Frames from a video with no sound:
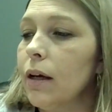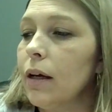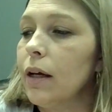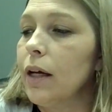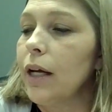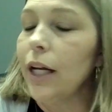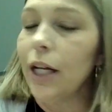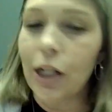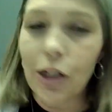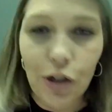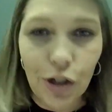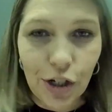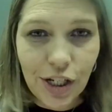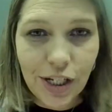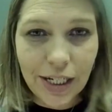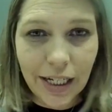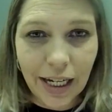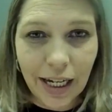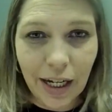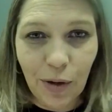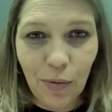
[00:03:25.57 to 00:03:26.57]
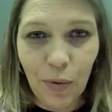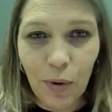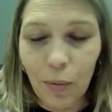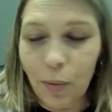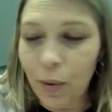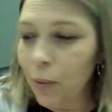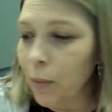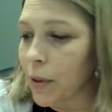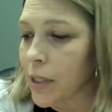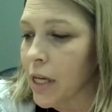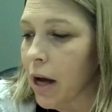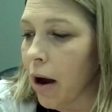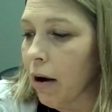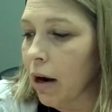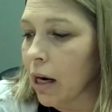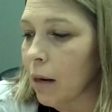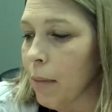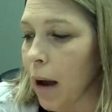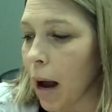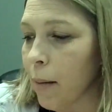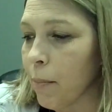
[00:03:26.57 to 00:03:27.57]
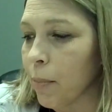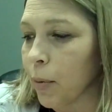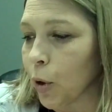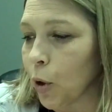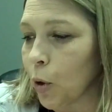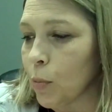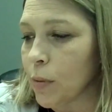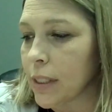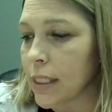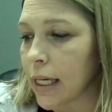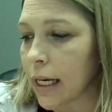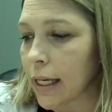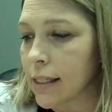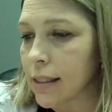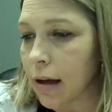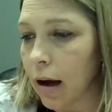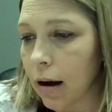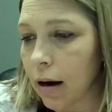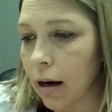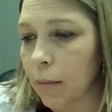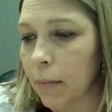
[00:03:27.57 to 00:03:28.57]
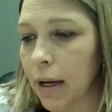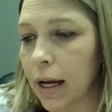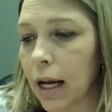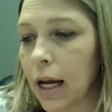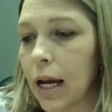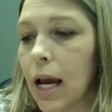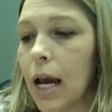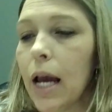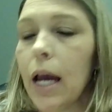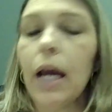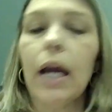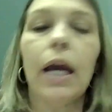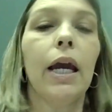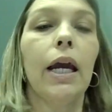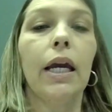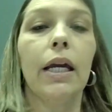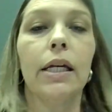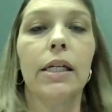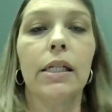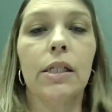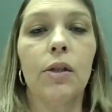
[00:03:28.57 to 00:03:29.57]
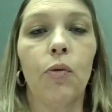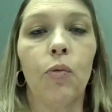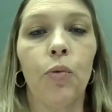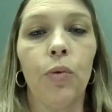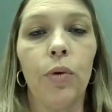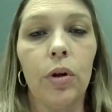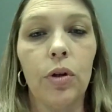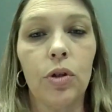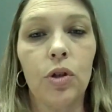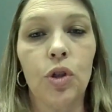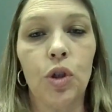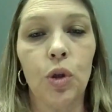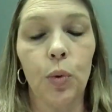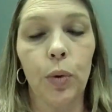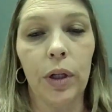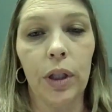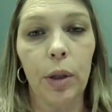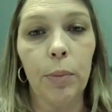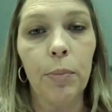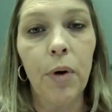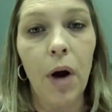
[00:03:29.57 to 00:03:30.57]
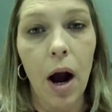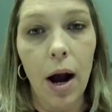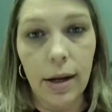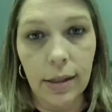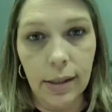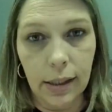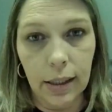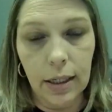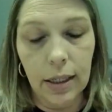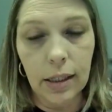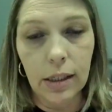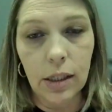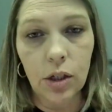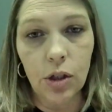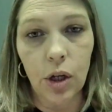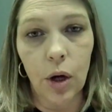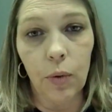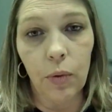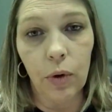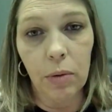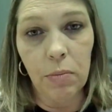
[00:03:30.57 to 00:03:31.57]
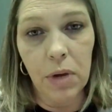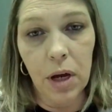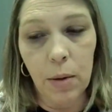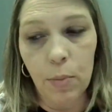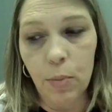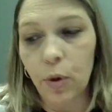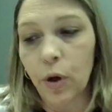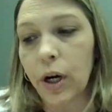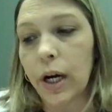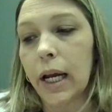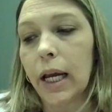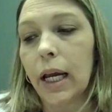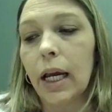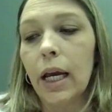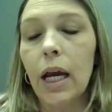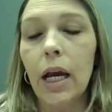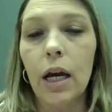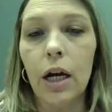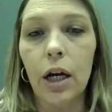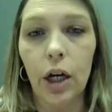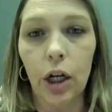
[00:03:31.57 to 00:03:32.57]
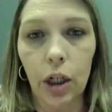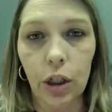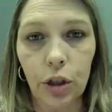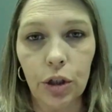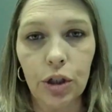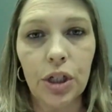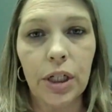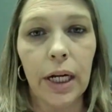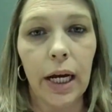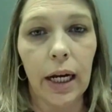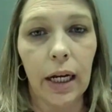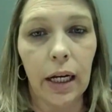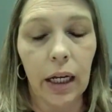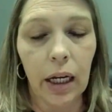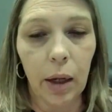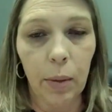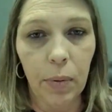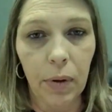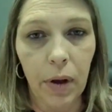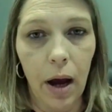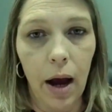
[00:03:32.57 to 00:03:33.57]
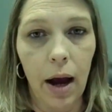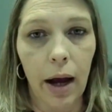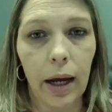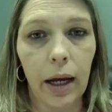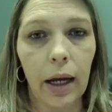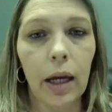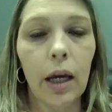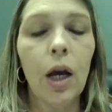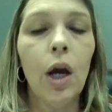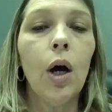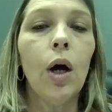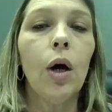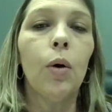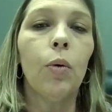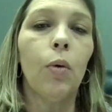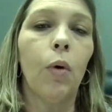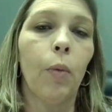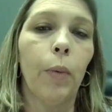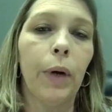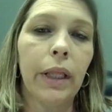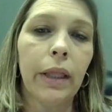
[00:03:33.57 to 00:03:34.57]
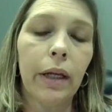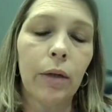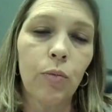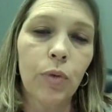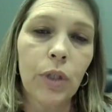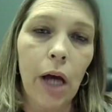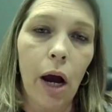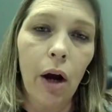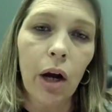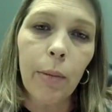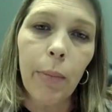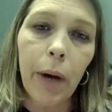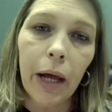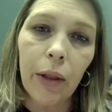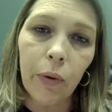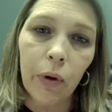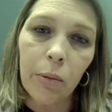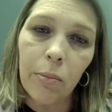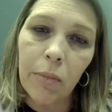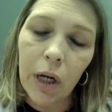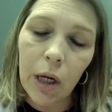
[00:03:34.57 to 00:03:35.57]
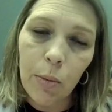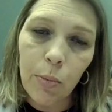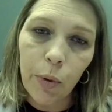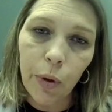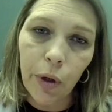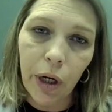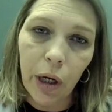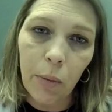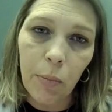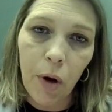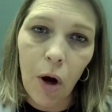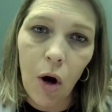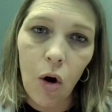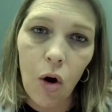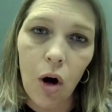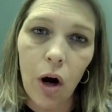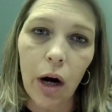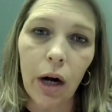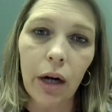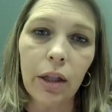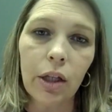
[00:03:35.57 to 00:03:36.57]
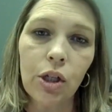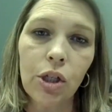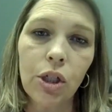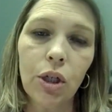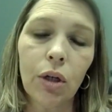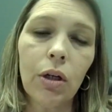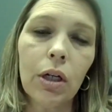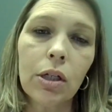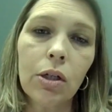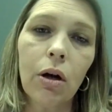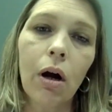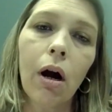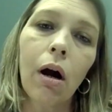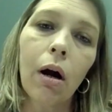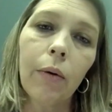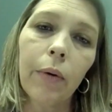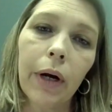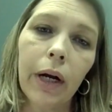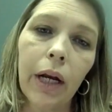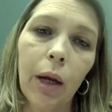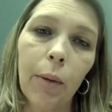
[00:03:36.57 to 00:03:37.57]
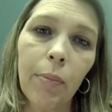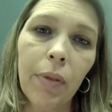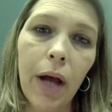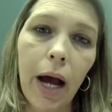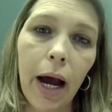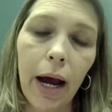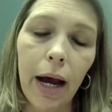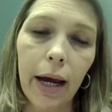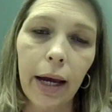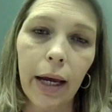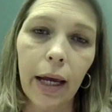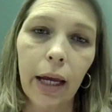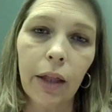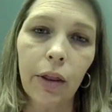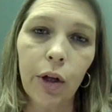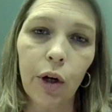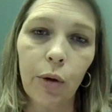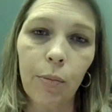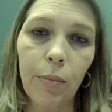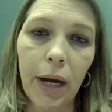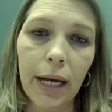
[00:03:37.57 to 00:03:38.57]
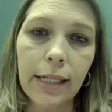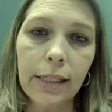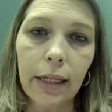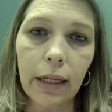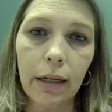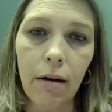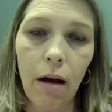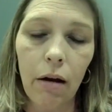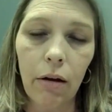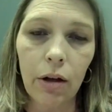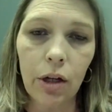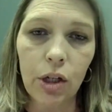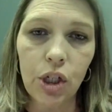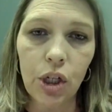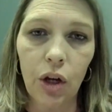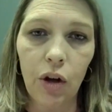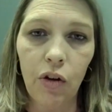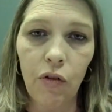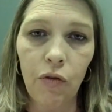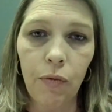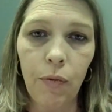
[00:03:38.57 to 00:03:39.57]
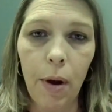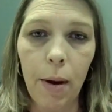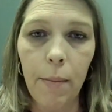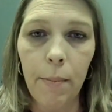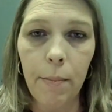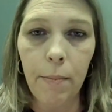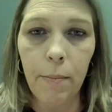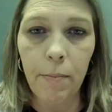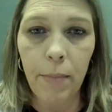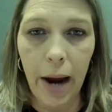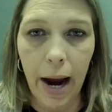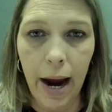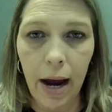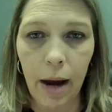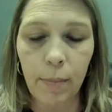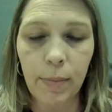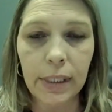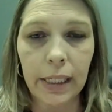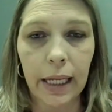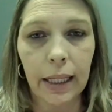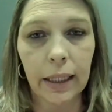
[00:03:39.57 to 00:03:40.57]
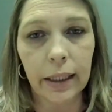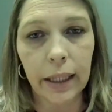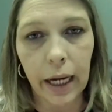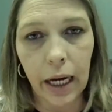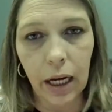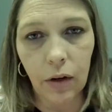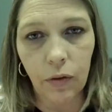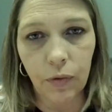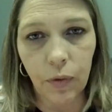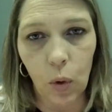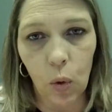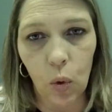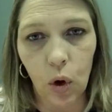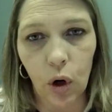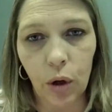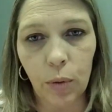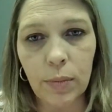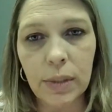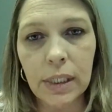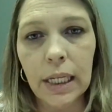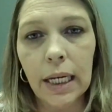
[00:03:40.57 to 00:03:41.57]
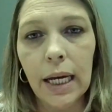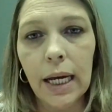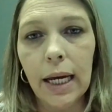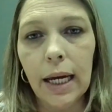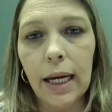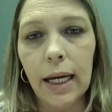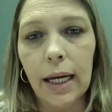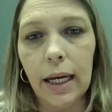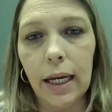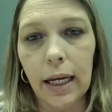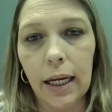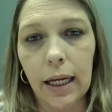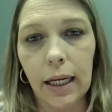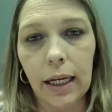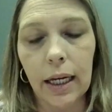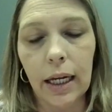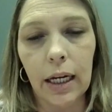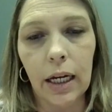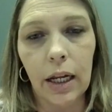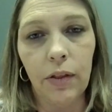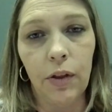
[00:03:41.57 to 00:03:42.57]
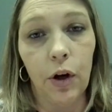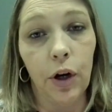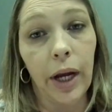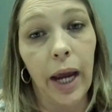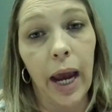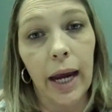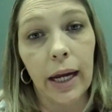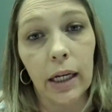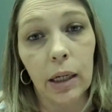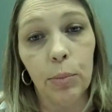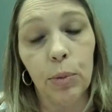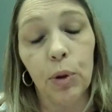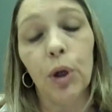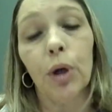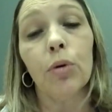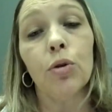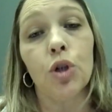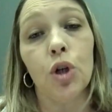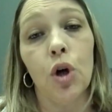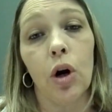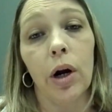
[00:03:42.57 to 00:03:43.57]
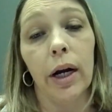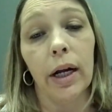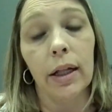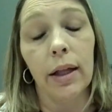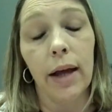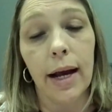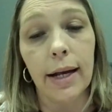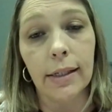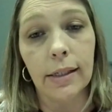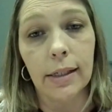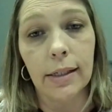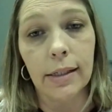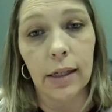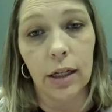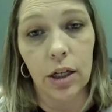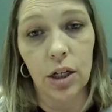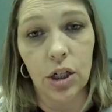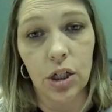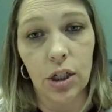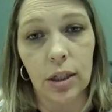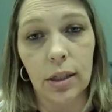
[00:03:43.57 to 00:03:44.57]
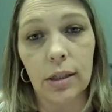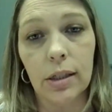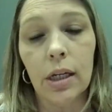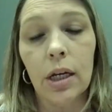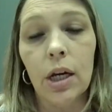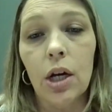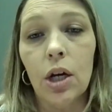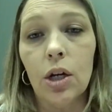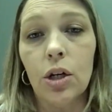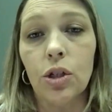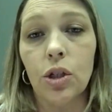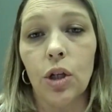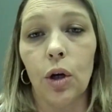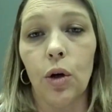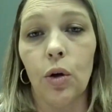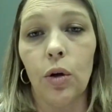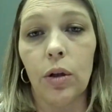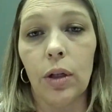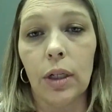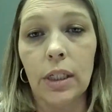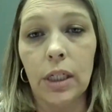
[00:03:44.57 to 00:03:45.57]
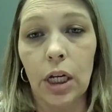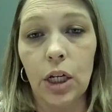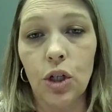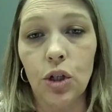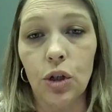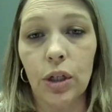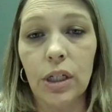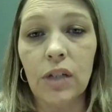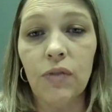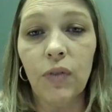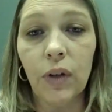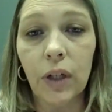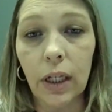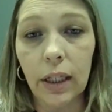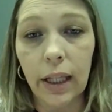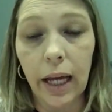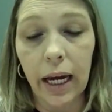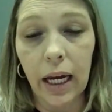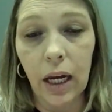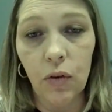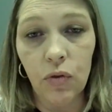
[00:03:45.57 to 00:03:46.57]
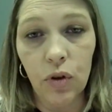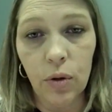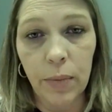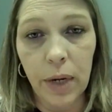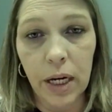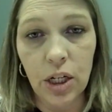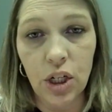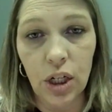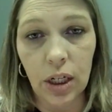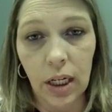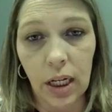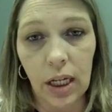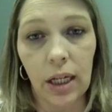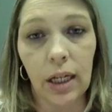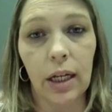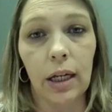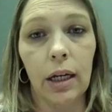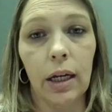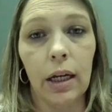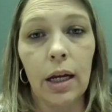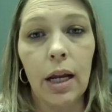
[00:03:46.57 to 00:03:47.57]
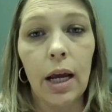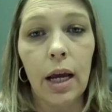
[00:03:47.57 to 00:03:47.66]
interesting when we were talking about Bloom's taxonomy is doing the process. So remembering, understanding, applying. When we talk about the remembering part, the students are already applying their basic knowledge of maps and landforms in their KWL chart and class discussions. So the teacher is filling that information in